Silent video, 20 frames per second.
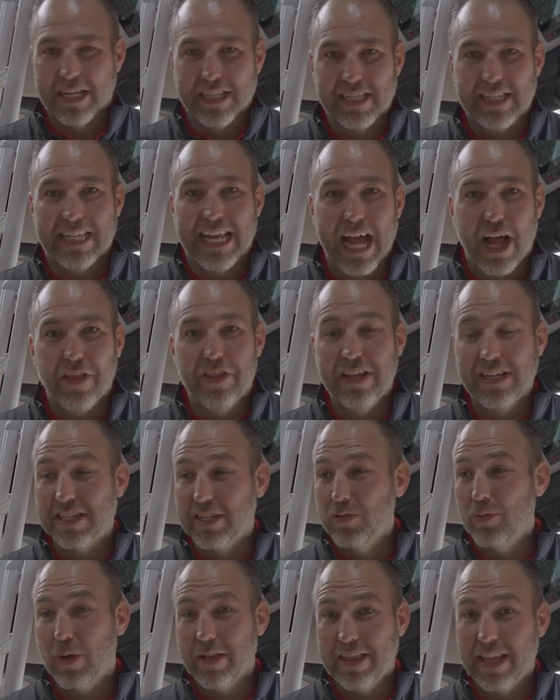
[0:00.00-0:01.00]
can see how this
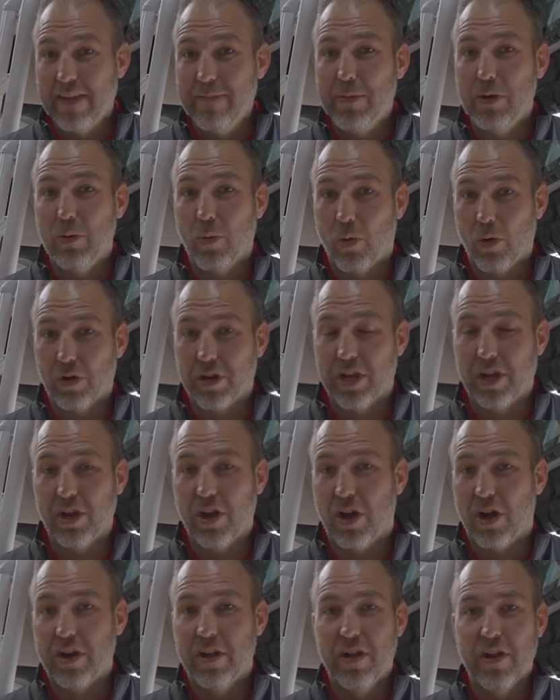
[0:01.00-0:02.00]
is what they've been working
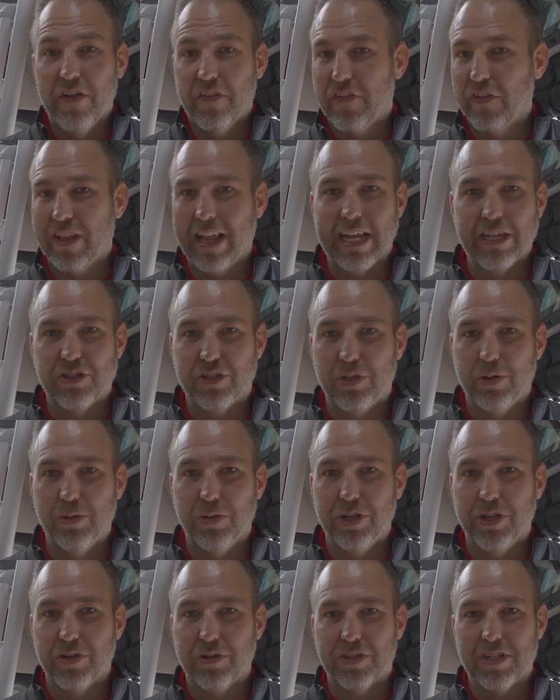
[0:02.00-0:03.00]
on for the last two
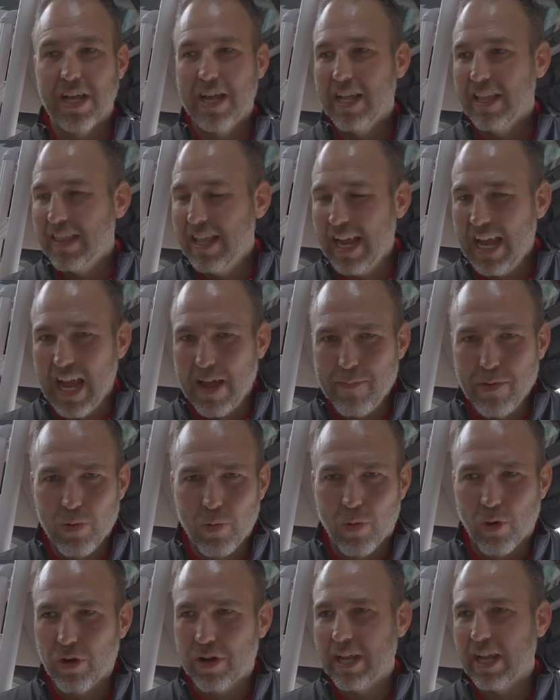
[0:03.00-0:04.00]
years. They have been
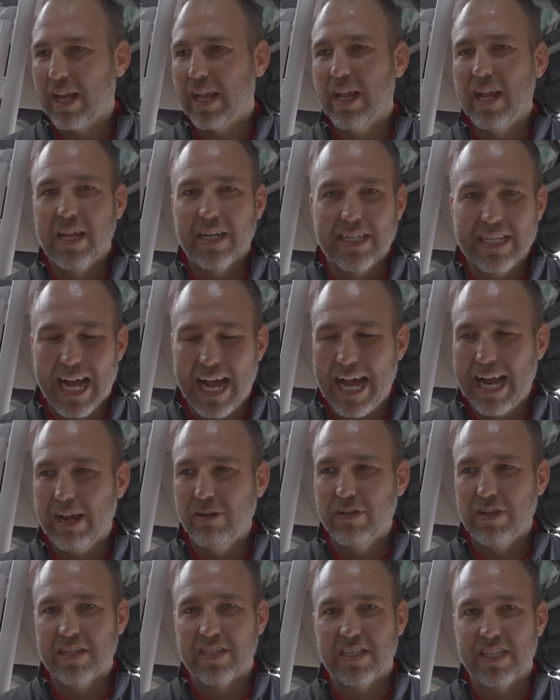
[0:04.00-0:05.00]
working
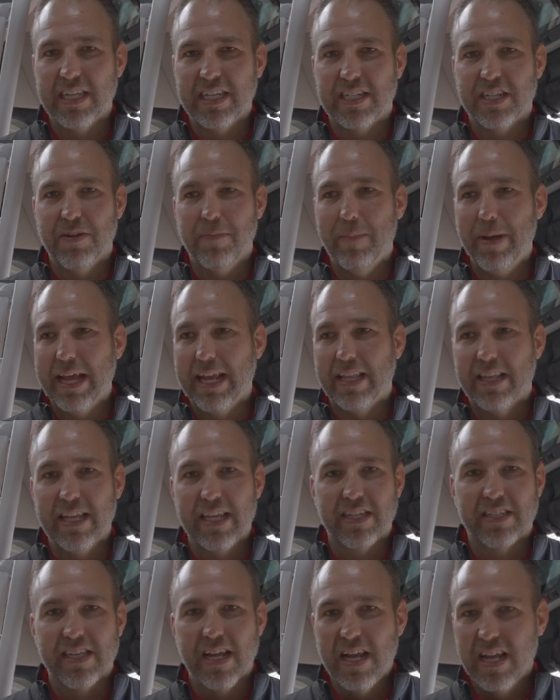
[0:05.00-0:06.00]
tirelessly to make
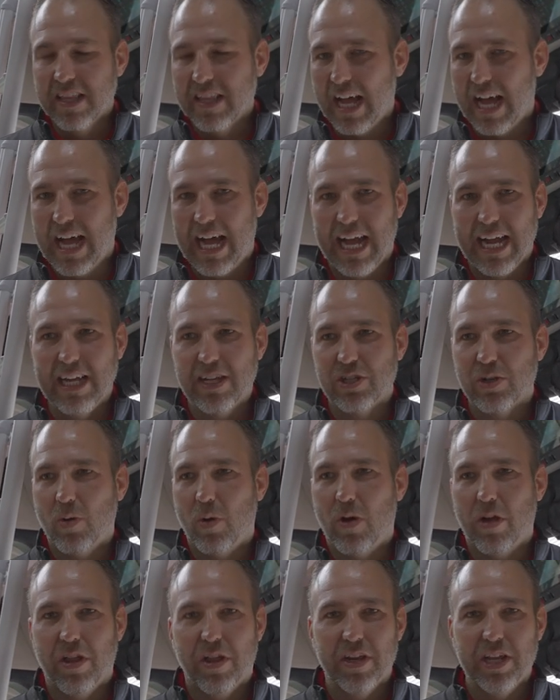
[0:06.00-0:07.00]
this the highest
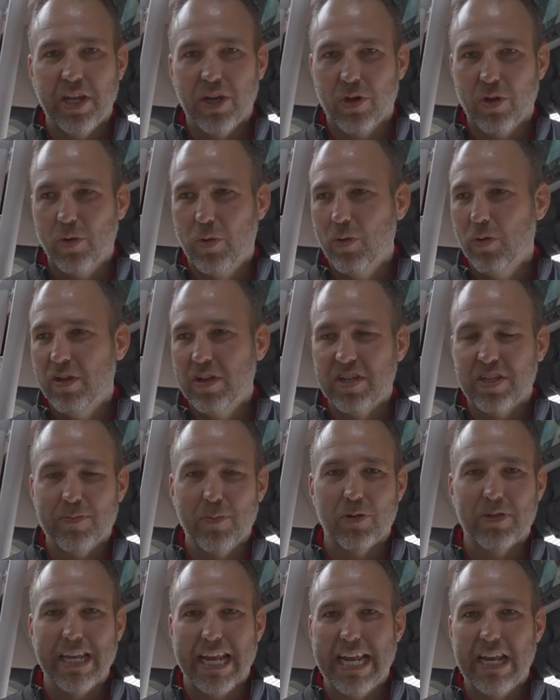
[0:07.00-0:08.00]
quality, coolest,
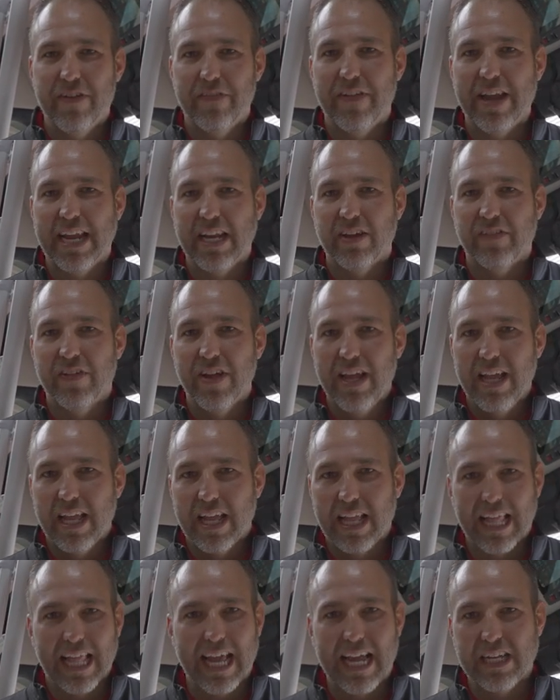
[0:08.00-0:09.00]
most innovative
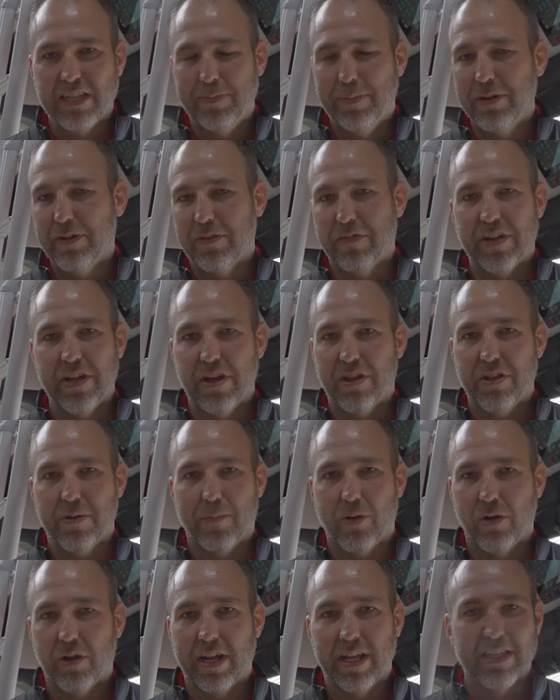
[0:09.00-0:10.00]
Class B RV on the
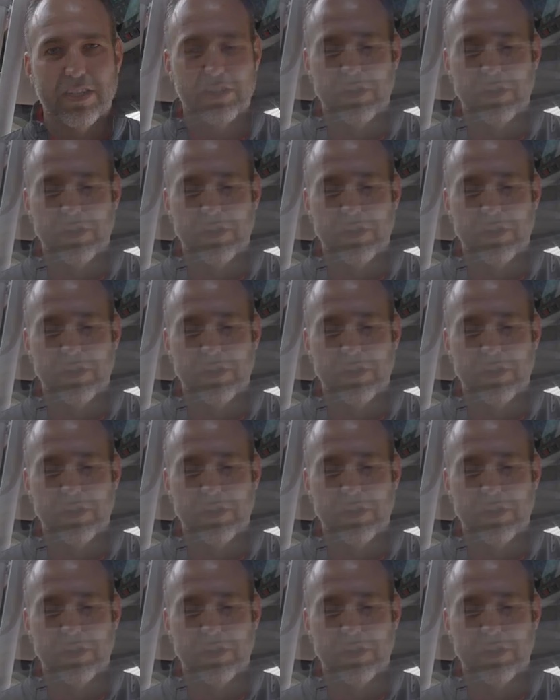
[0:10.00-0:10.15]
market. This